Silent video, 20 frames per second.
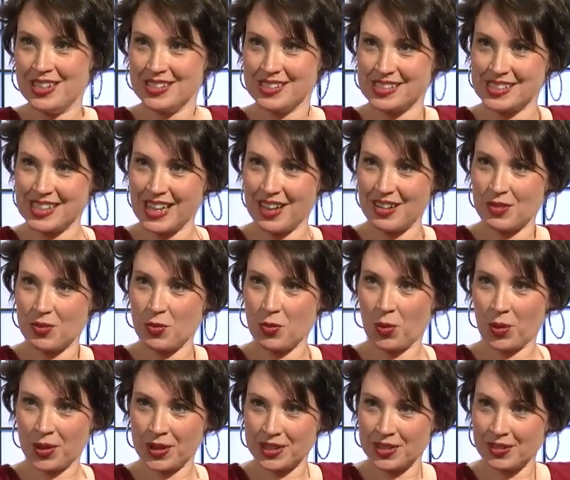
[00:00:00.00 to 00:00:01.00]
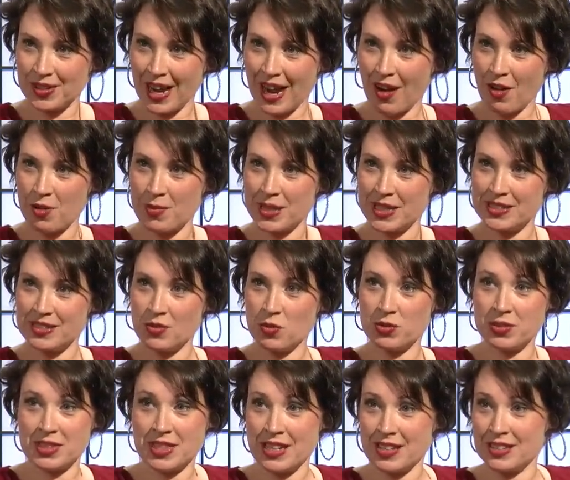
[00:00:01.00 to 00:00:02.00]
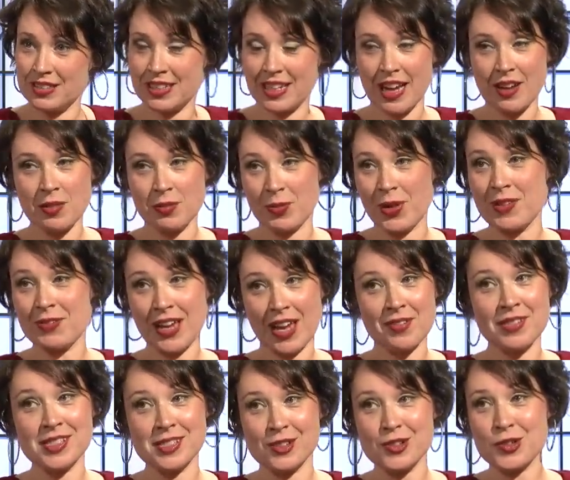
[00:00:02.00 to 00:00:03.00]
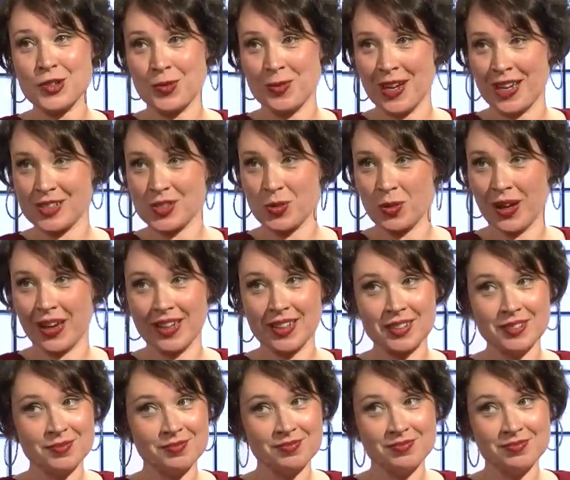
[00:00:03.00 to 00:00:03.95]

Does that worry you now? I mean, the we have Kevin Systrom next week.